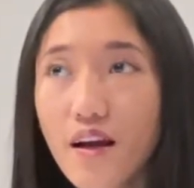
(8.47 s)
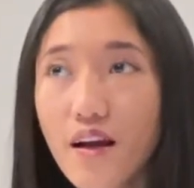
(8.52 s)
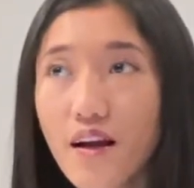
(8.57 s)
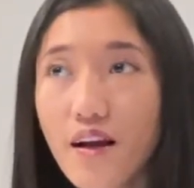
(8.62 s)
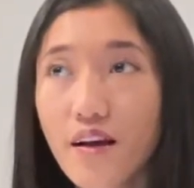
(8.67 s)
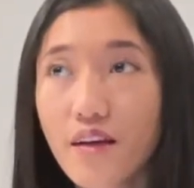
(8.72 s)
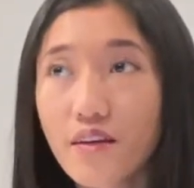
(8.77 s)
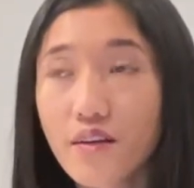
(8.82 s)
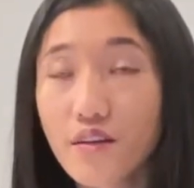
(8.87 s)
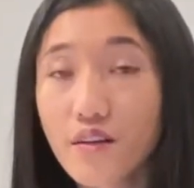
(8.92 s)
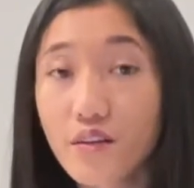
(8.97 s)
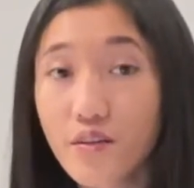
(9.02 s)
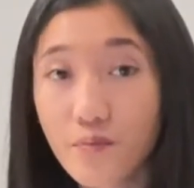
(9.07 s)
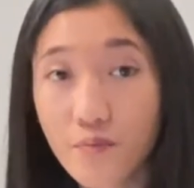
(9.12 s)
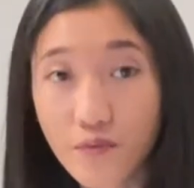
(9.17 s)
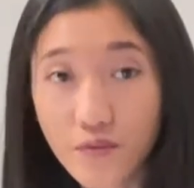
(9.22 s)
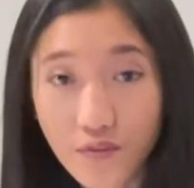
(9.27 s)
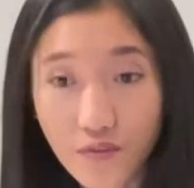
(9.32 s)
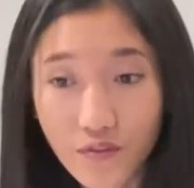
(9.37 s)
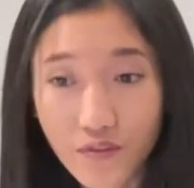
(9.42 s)
I got a
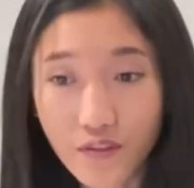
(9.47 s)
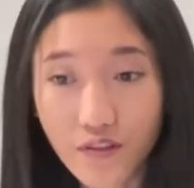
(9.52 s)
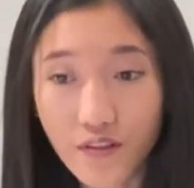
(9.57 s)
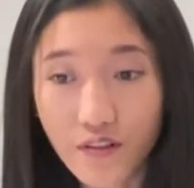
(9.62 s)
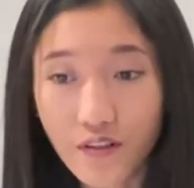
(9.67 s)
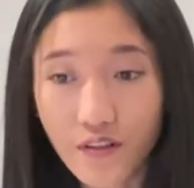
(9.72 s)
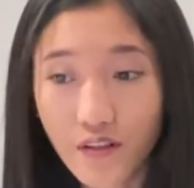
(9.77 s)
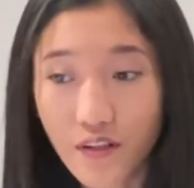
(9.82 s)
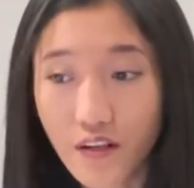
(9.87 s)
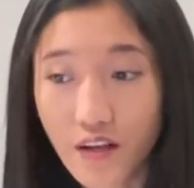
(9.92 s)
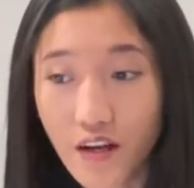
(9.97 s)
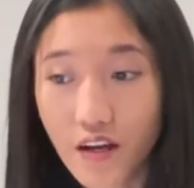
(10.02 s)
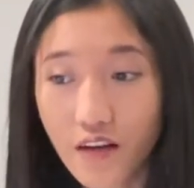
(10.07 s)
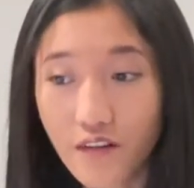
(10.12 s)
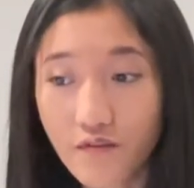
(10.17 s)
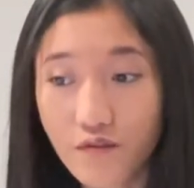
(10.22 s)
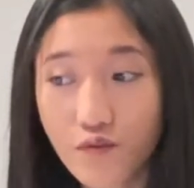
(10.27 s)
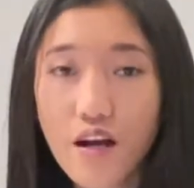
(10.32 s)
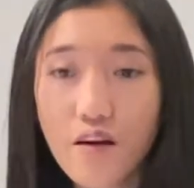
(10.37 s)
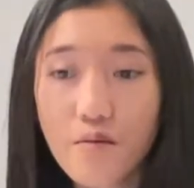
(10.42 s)
booster and I have
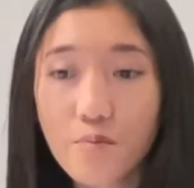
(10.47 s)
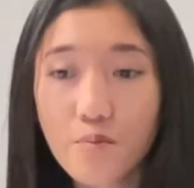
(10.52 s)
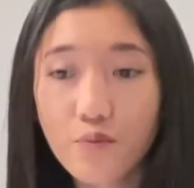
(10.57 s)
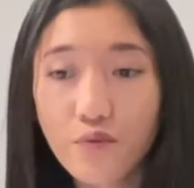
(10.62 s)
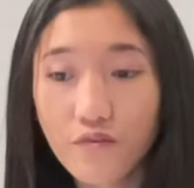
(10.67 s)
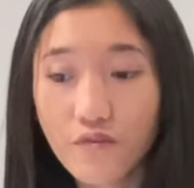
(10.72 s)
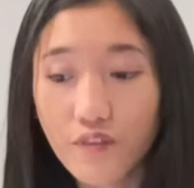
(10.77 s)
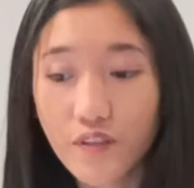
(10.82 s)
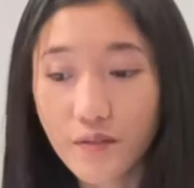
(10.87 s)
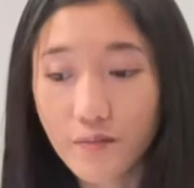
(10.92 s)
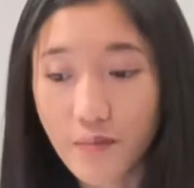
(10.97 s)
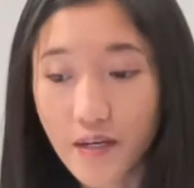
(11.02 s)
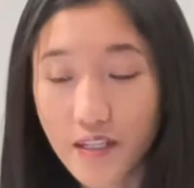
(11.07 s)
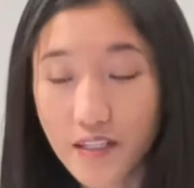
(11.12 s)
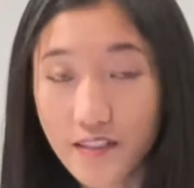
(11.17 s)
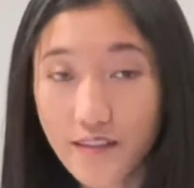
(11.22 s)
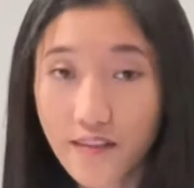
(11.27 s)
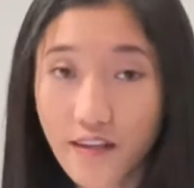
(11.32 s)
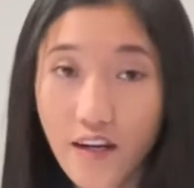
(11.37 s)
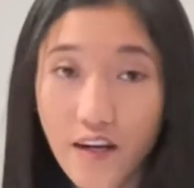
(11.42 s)
to moving my
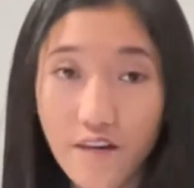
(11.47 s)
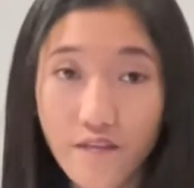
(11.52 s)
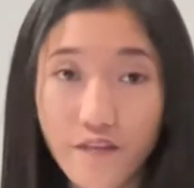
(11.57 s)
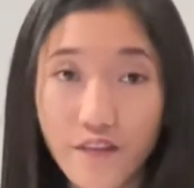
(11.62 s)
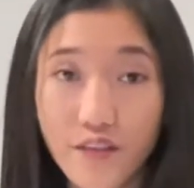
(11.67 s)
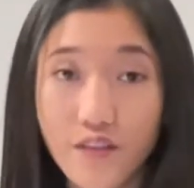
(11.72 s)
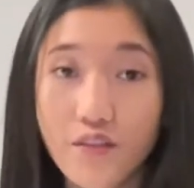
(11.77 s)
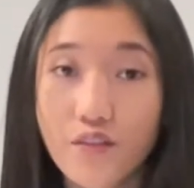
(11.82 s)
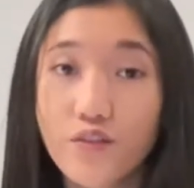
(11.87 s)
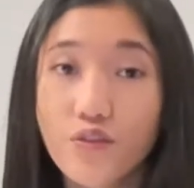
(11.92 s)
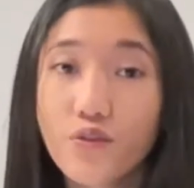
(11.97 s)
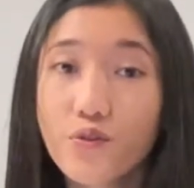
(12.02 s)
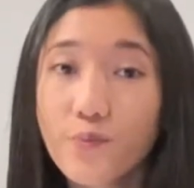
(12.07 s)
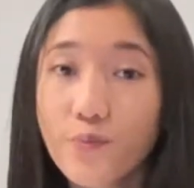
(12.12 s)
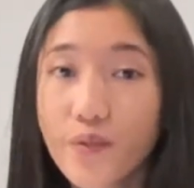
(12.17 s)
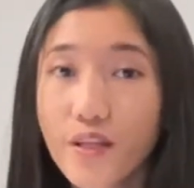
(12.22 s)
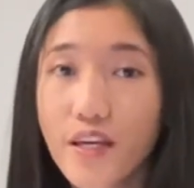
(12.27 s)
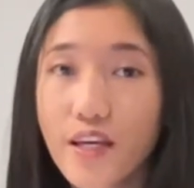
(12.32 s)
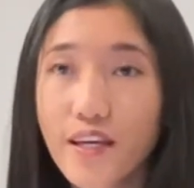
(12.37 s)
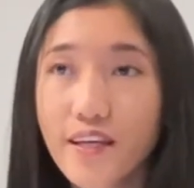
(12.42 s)
stuff in a new
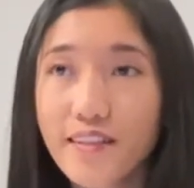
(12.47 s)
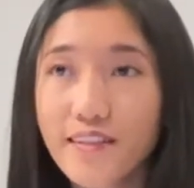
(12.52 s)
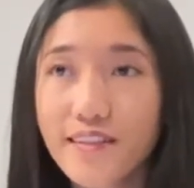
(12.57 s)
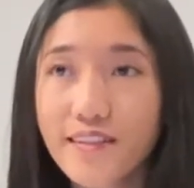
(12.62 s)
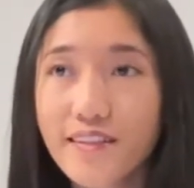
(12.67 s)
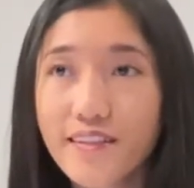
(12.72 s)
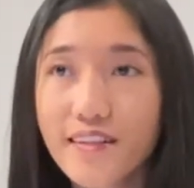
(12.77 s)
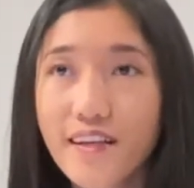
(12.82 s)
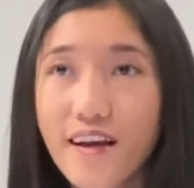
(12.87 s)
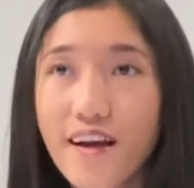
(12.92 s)
place.